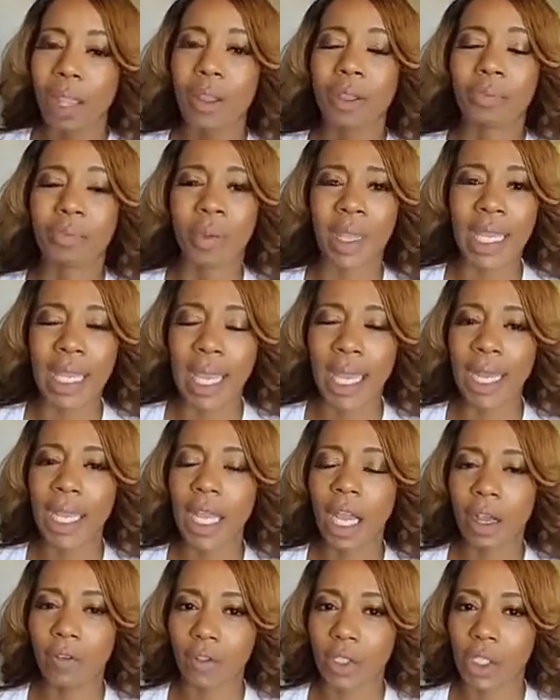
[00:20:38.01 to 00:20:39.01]
beginning
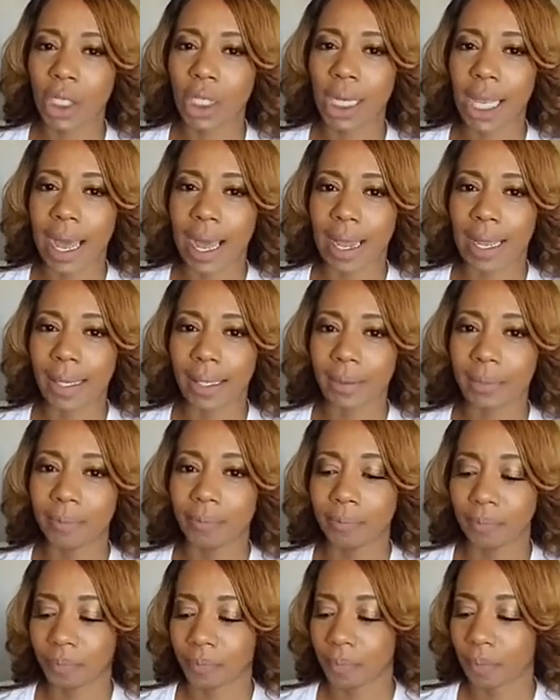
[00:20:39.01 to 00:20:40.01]
of July.
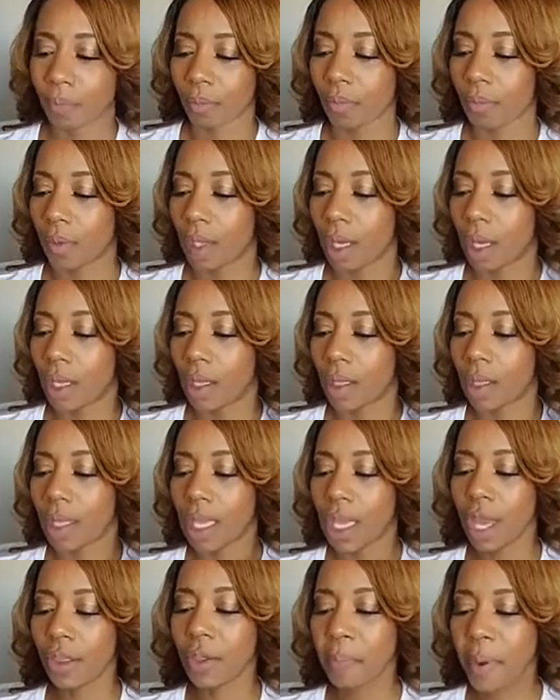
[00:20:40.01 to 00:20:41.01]
The
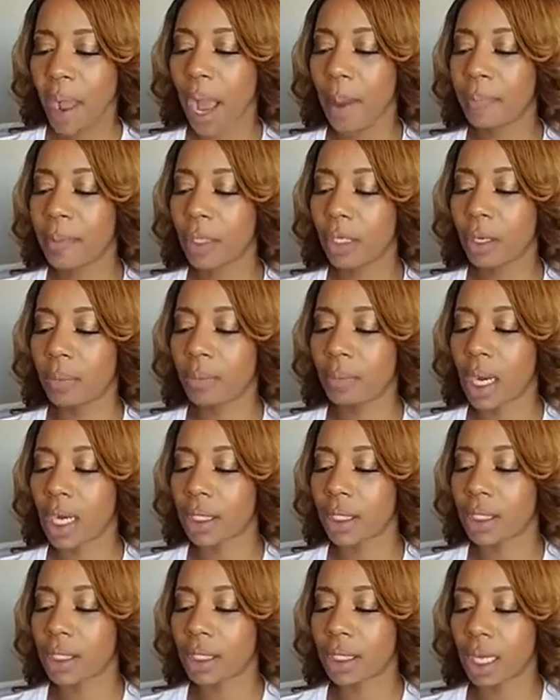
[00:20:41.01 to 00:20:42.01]
other popular
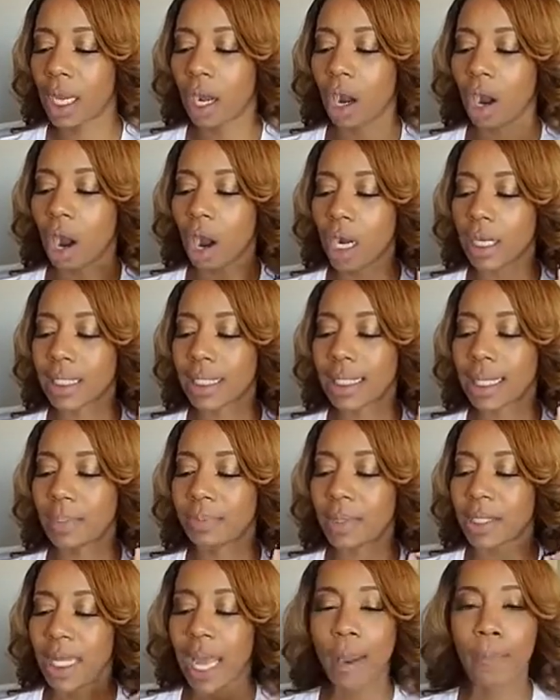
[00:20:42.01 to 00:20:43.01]
months are
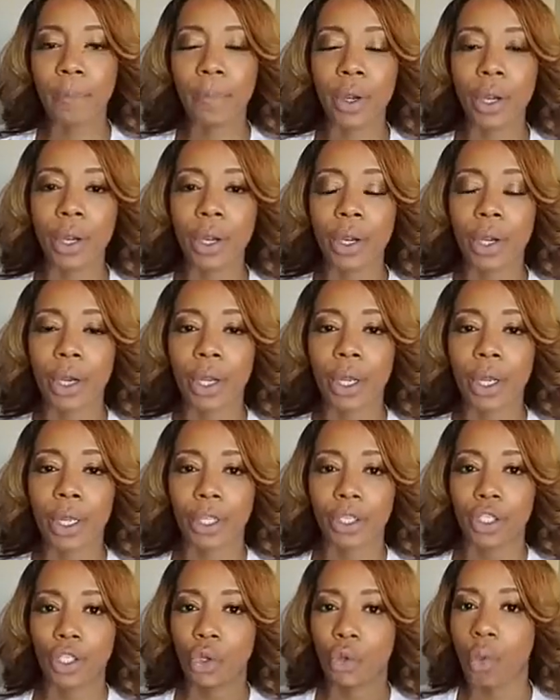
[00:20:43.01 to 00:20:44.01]
September
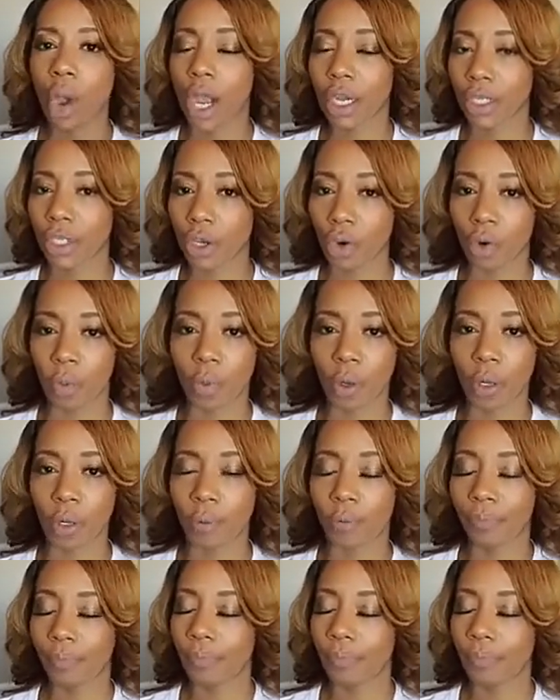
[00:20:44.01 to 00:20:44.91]
to October.